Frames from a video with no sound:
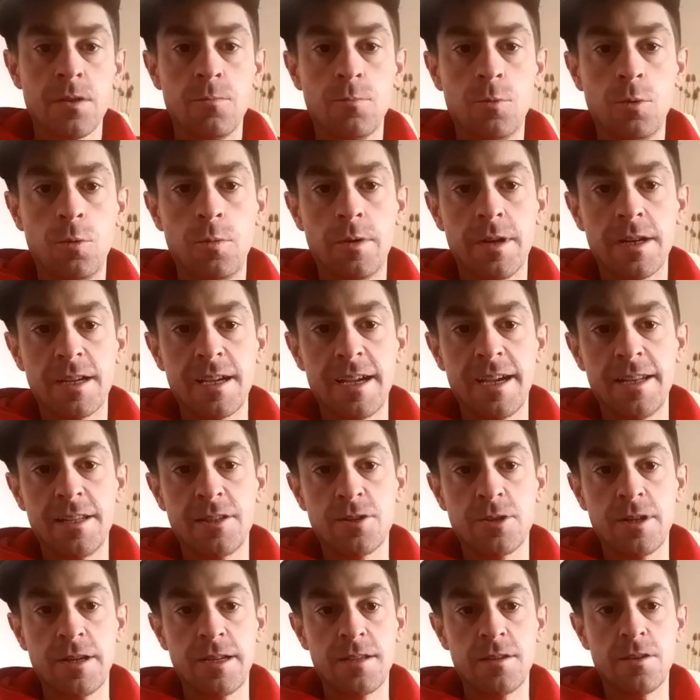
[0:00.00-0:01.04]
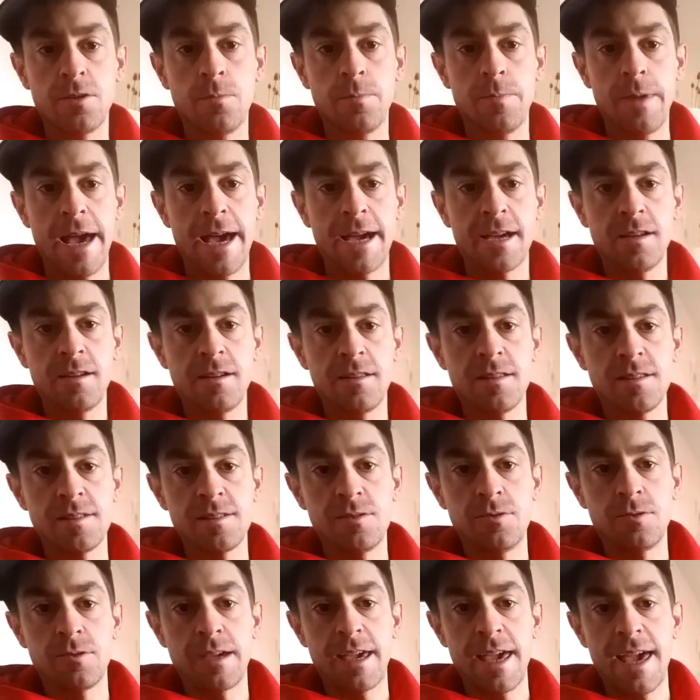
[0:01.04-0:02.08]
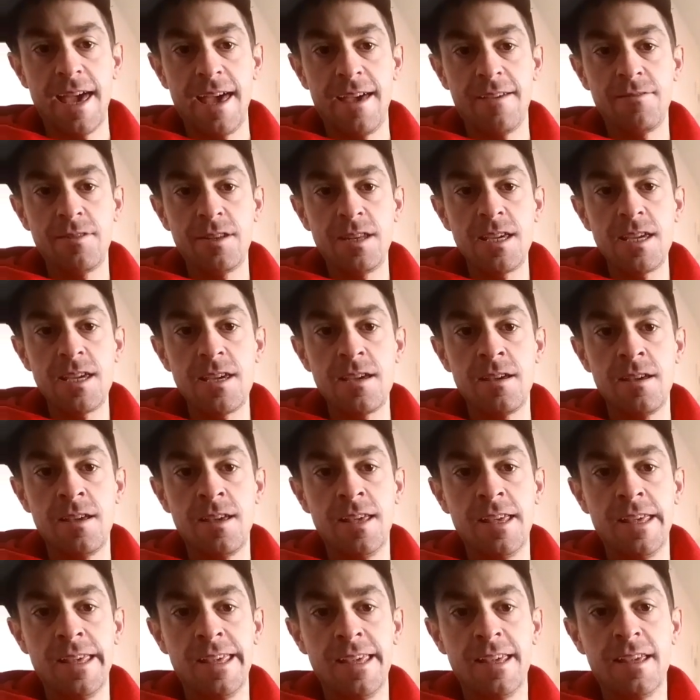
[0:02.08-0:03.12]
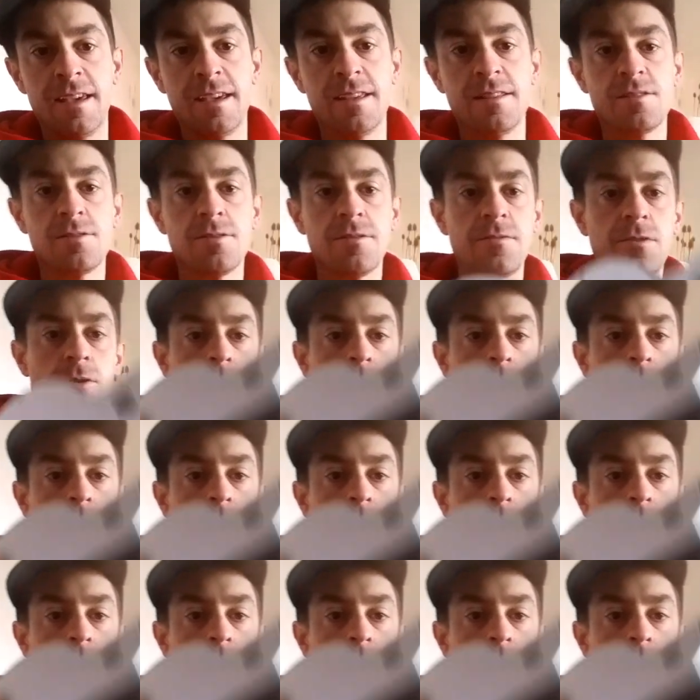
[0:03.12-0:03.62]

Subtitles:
will want to kind of try to go back into this little cavity. And so if